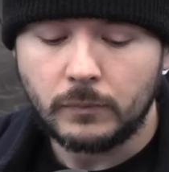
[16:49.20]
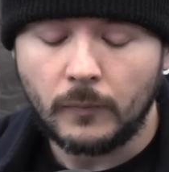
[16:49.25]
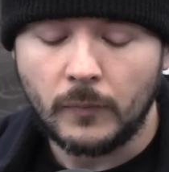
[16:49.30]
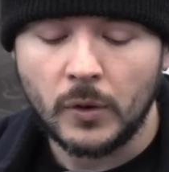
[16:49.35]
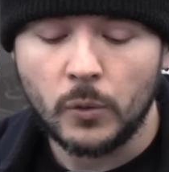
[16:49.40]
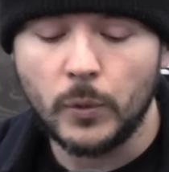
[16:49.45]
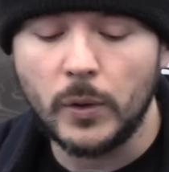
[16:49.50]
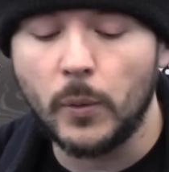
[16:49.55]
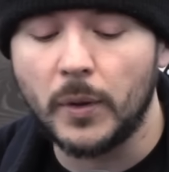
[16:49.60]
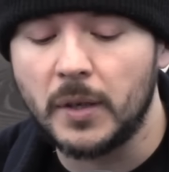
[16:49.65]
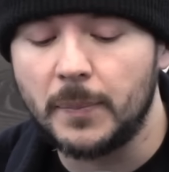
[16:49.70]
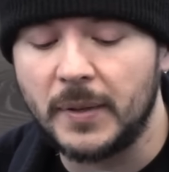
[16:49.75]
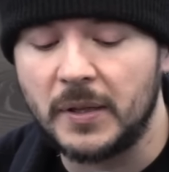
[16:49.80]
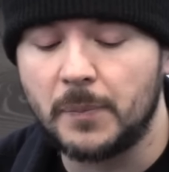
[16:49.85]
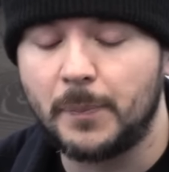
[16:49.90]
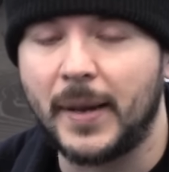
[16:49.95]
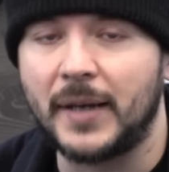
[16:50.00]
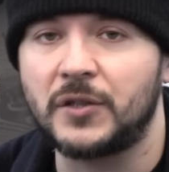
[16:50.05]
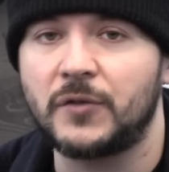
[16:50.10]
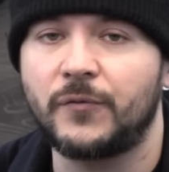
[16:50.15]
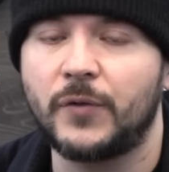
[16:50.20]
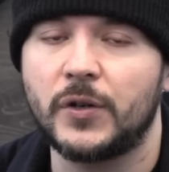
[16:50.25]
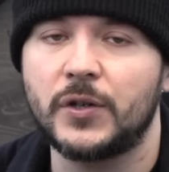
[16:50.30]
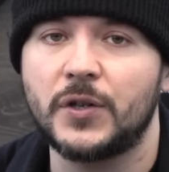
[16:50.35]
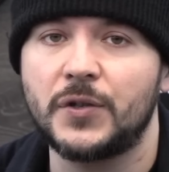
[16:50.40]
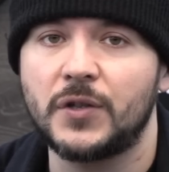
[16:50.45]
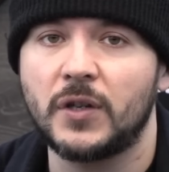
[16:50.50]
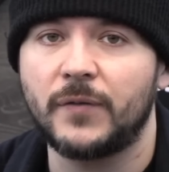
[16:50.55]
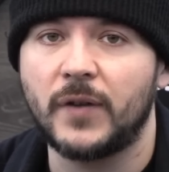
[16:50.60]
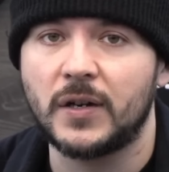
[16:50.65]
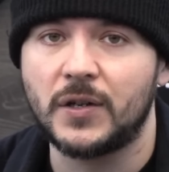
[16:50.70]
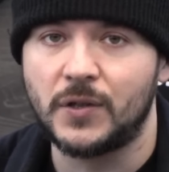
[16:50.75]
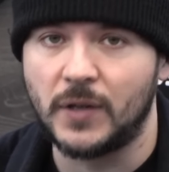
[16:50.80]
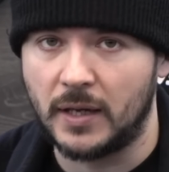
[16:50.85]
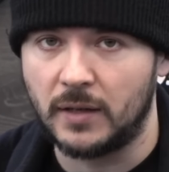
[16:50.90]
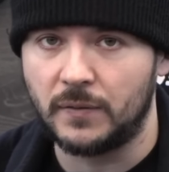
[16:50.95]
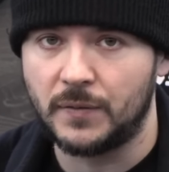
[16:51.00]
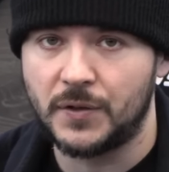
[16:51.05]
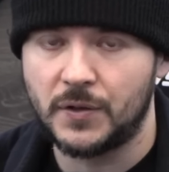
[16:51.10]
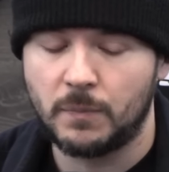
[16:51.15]
We want to be the best versions of
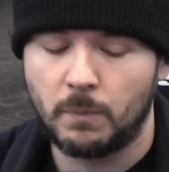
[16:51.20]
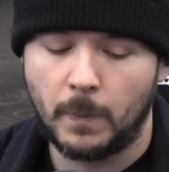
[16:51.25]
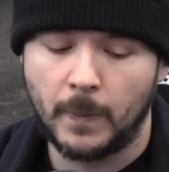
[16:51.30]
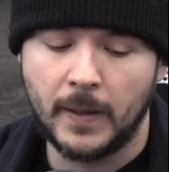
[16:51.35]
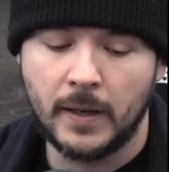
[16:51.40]
ourselves.